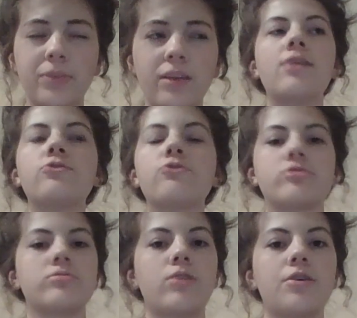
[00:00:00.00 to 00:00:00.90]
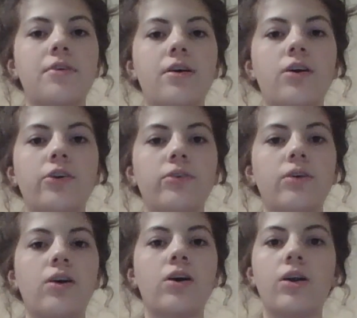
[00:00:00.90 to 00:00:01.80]
because George and Martha
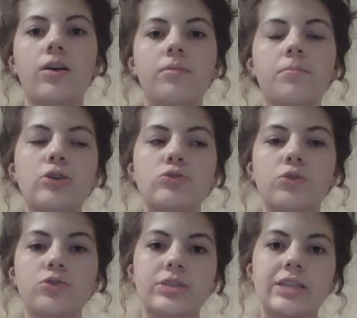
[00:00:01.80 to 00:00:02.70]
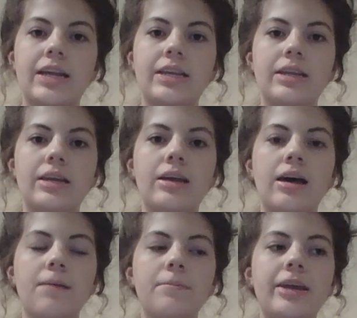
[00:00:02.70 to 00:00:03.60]
are much older than
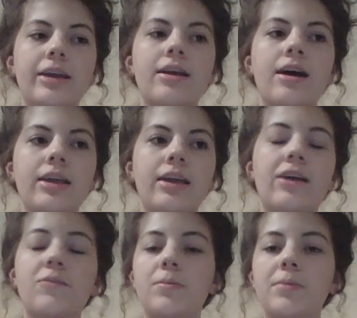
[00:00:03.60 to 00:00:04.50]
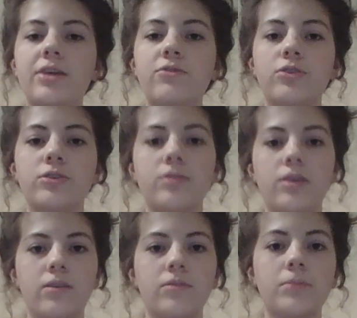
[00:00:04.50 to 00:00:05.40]
Nick and Honey, and have been married for
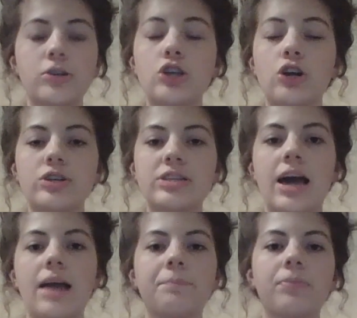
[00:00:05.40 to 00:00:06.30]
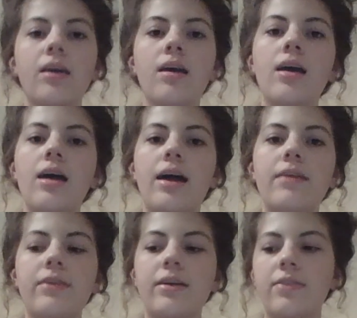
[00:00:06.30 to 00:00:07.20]
a much longer time.
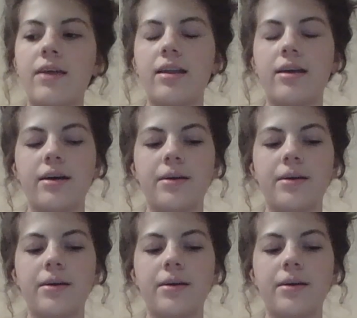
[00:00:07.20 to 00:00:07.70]
I think that